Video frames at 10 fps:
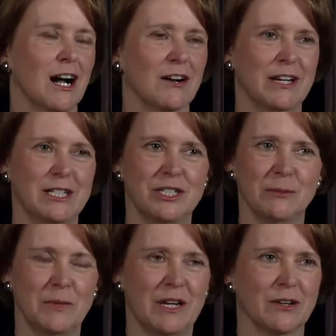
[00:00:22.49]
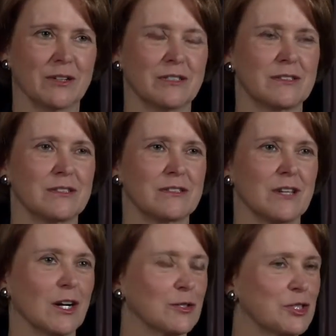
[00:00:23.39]
our aging parents,
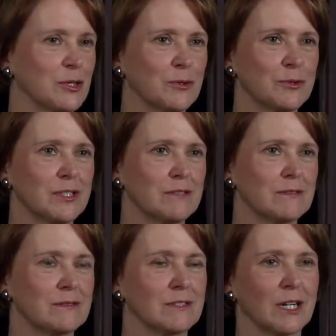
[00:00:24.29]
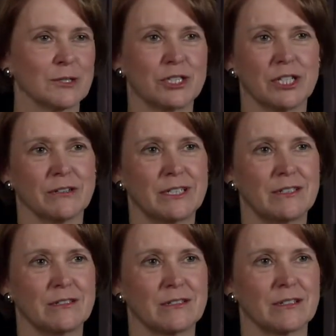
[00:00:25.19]
our children, our
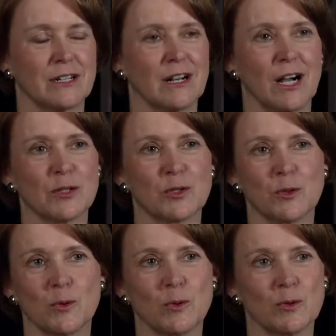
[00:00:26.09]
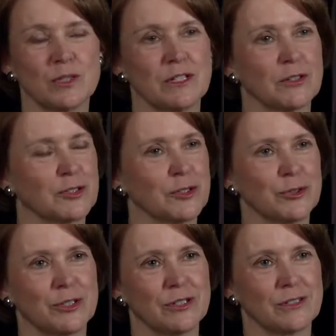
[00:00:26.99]
charities, our schools, and our
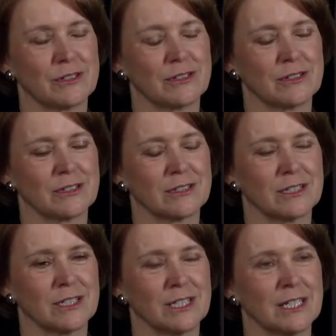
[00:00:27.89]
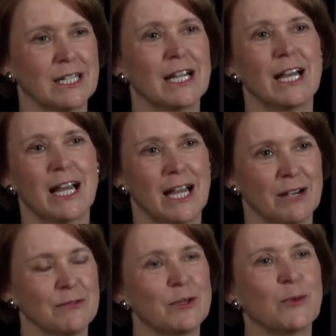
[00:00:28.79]
churches.
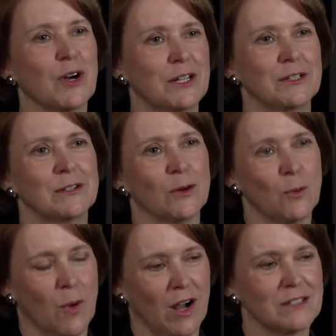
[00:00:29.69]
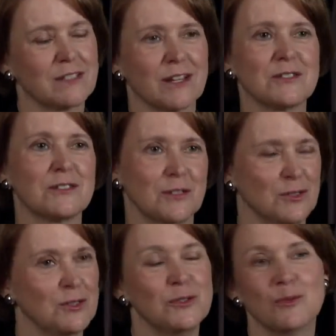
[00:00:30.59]
Everyone wants us
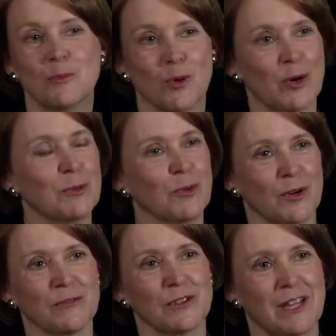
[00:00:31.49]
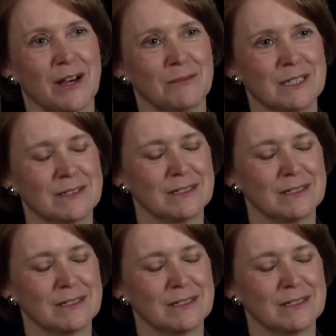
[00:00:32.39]
to do more and more for them.